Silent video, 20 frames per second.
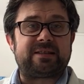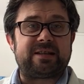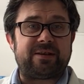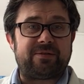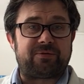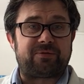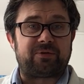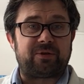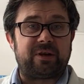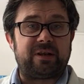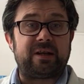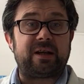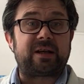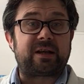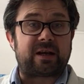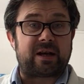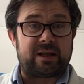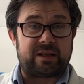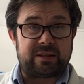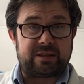different
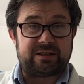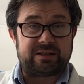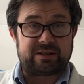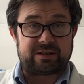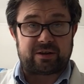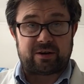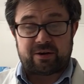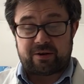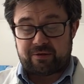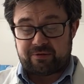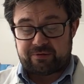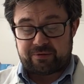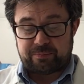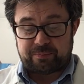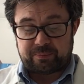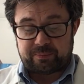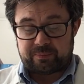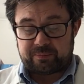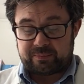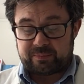colours of
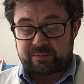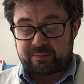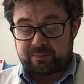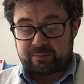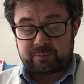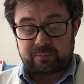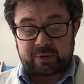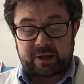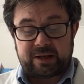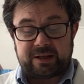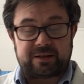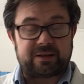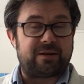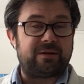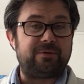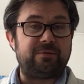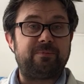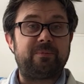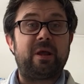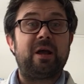
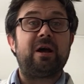Play-Doh,